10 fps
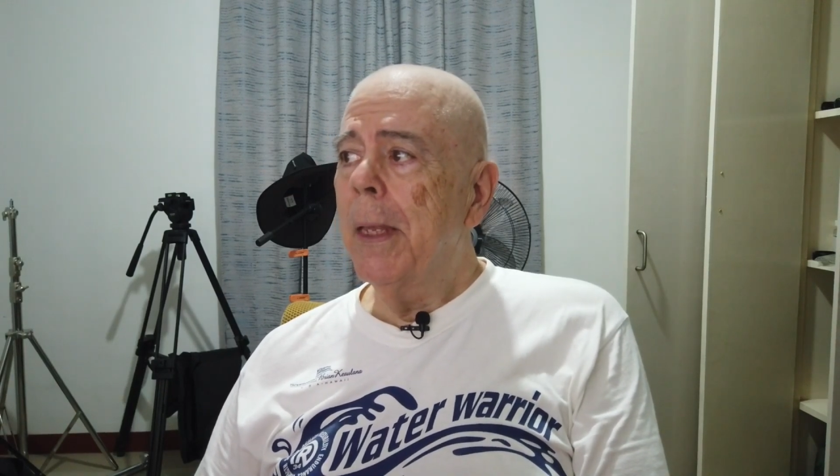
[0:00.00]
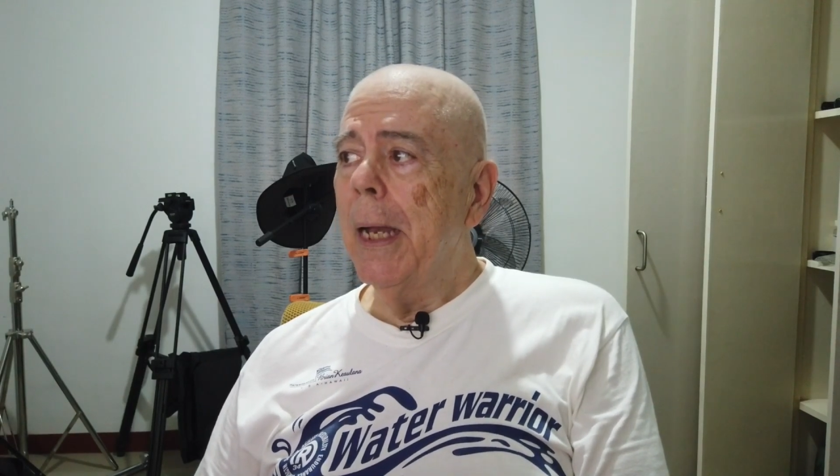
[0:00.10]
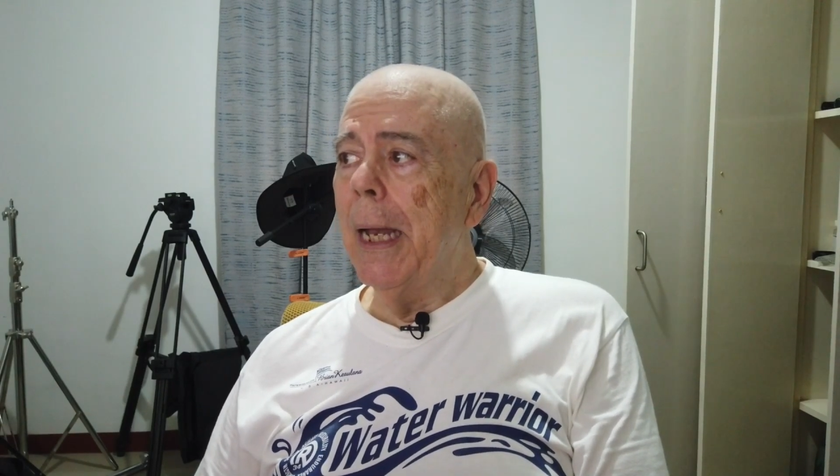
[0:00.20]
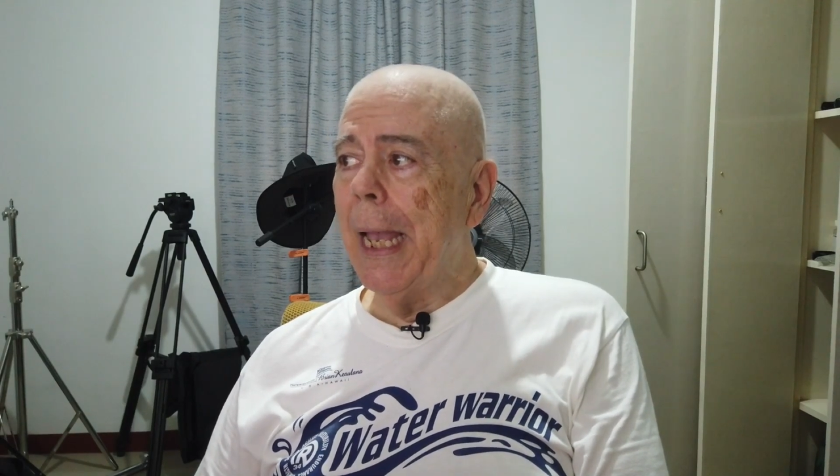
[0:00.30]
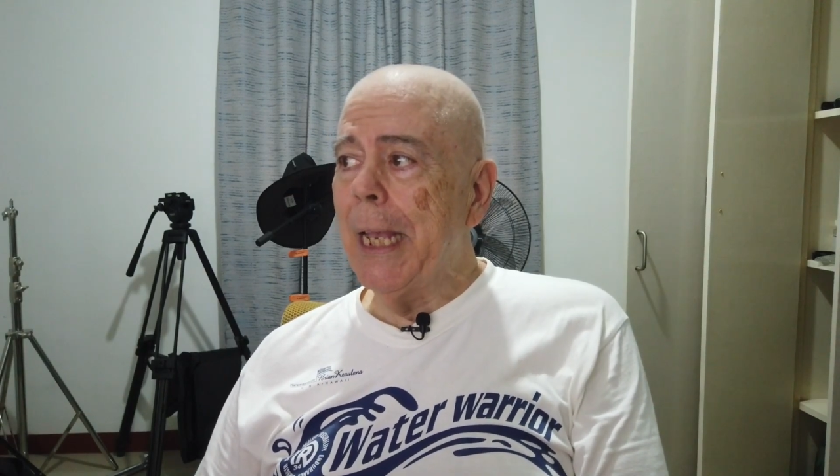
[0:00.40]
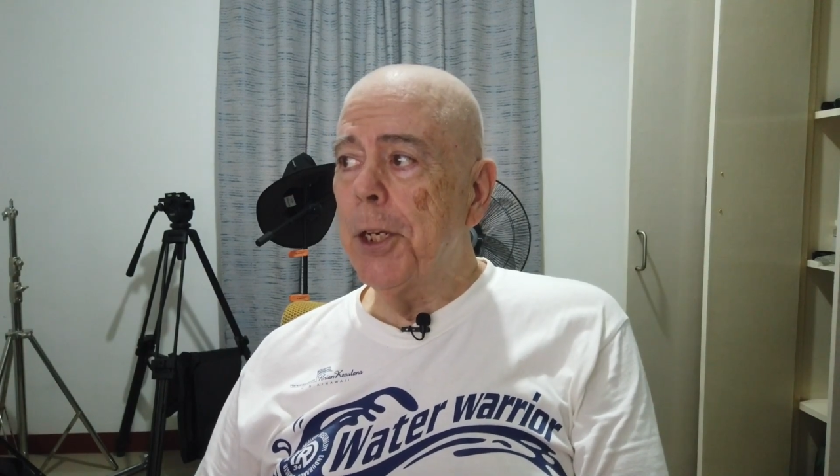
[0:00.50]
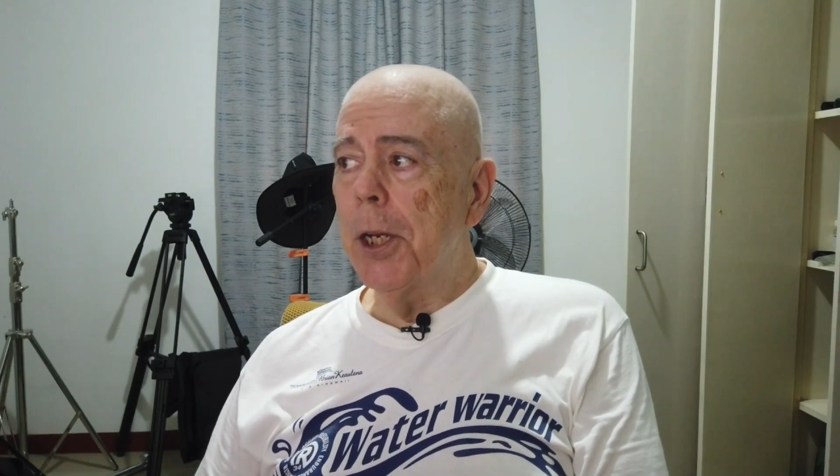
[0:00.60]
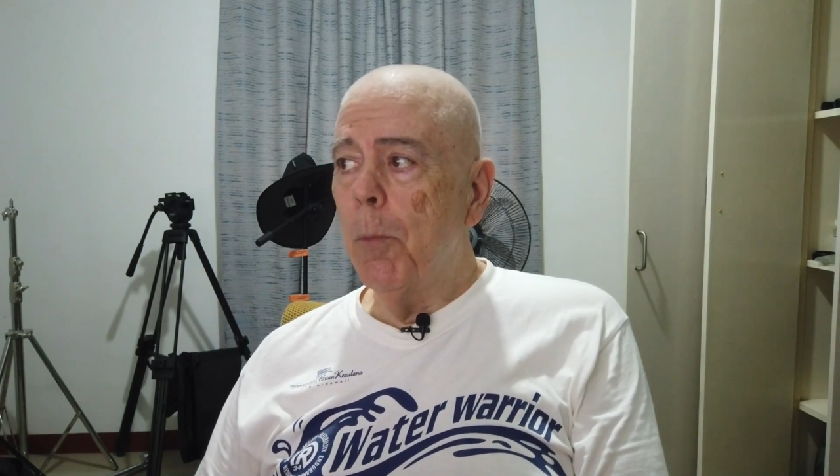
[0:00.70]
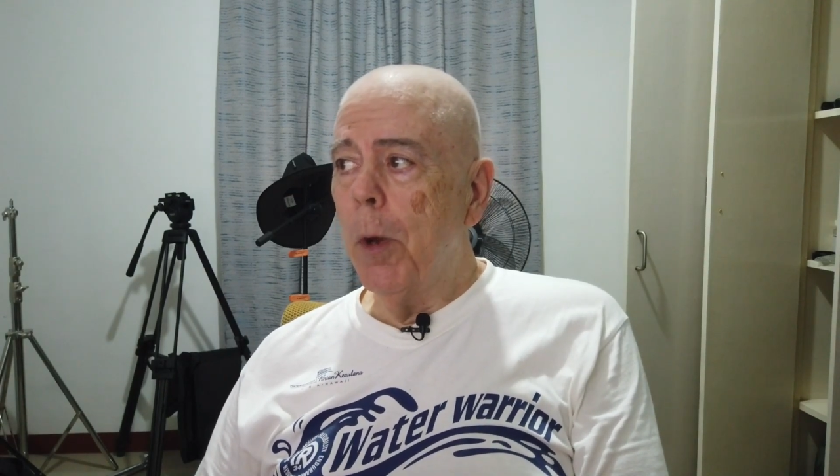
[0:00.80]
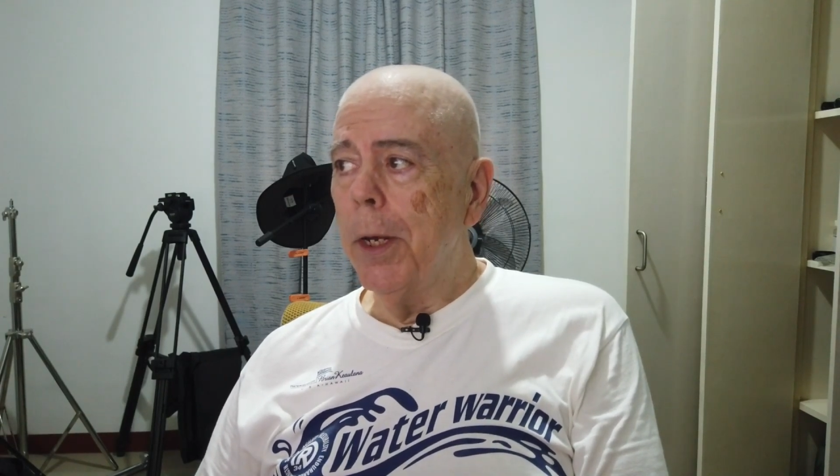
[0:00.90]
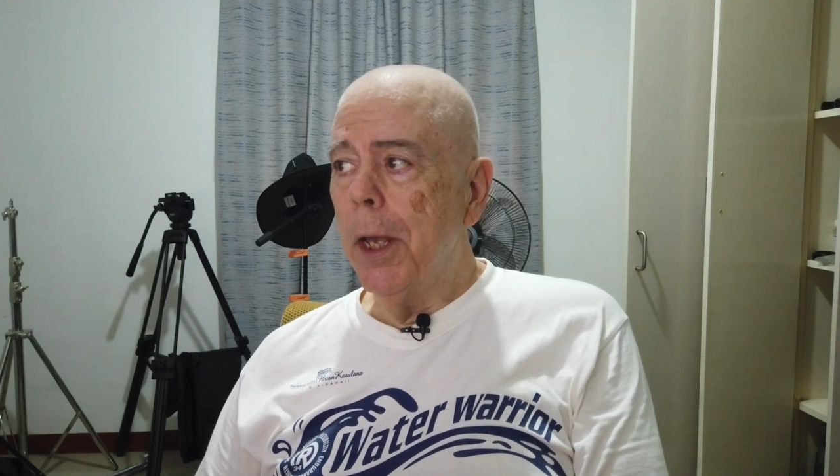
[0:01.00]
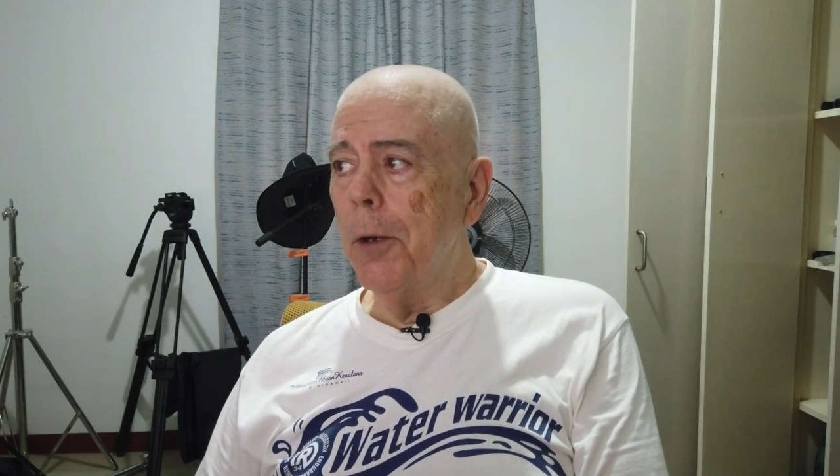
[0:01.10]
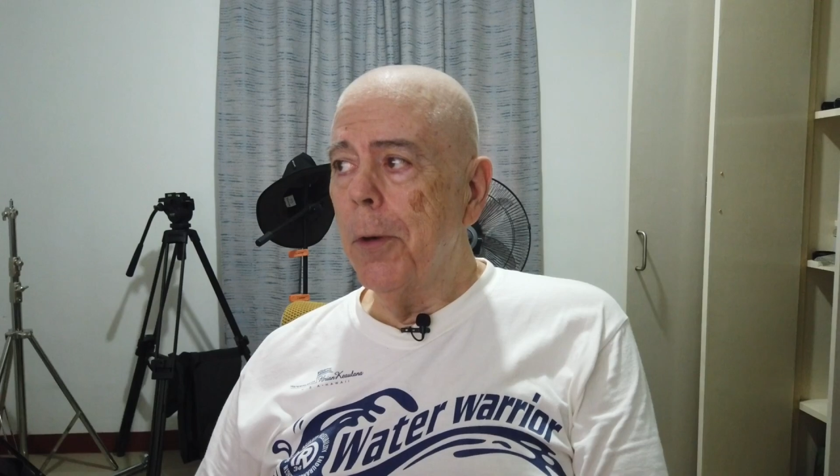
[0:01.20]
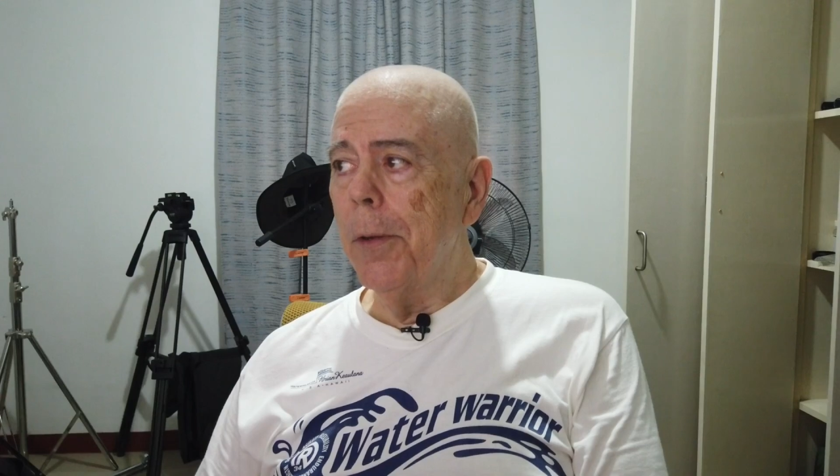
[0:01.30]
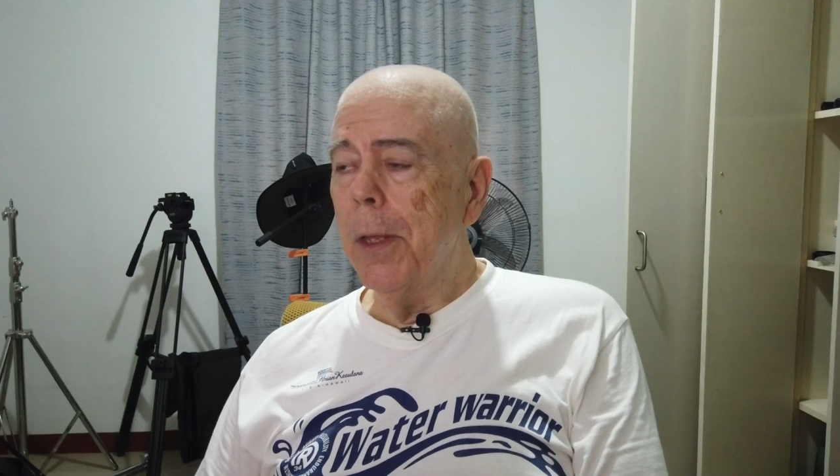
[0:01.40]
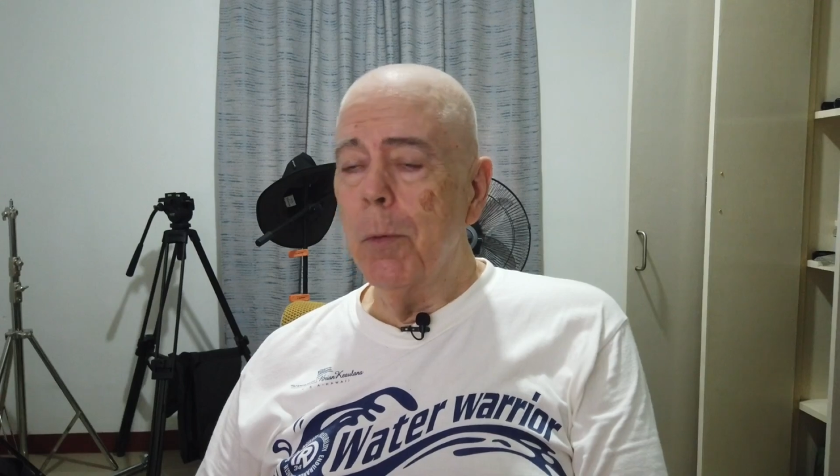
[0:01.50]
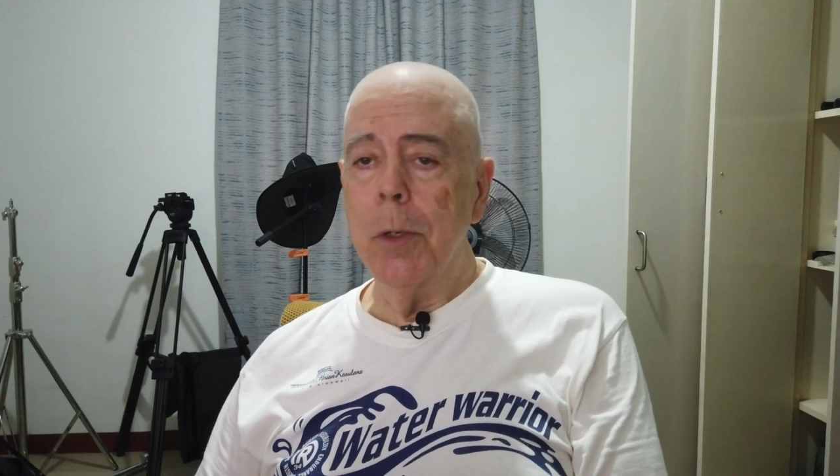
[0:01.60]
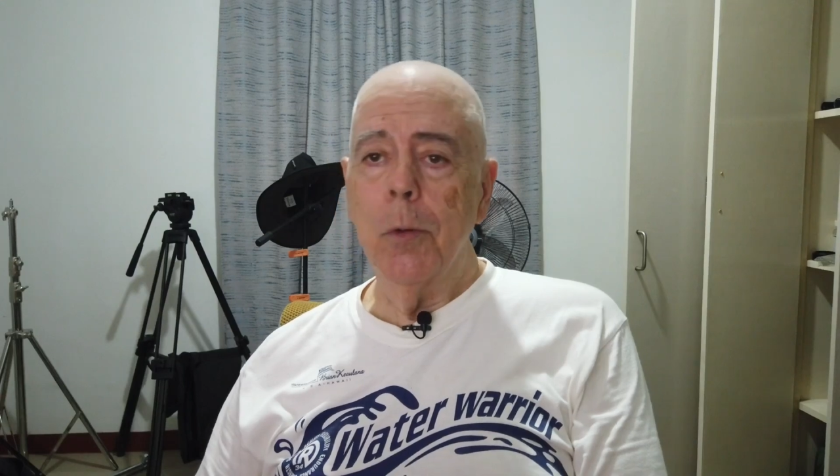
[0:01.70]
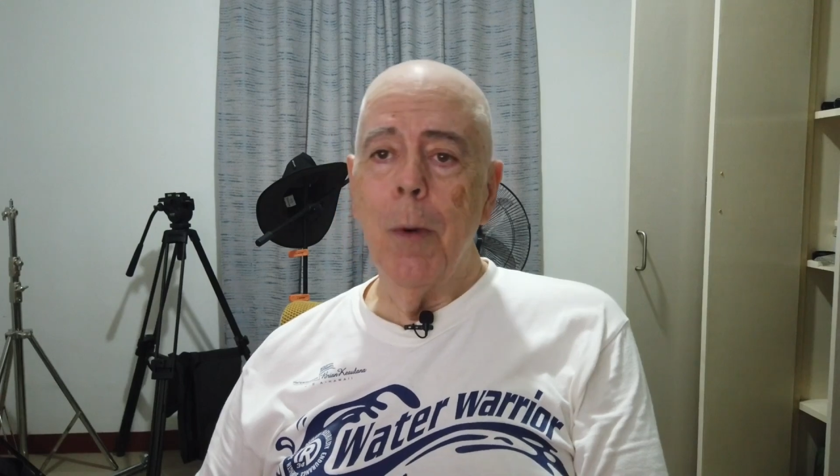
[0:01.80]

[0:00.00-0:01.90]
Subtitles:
HM100 that was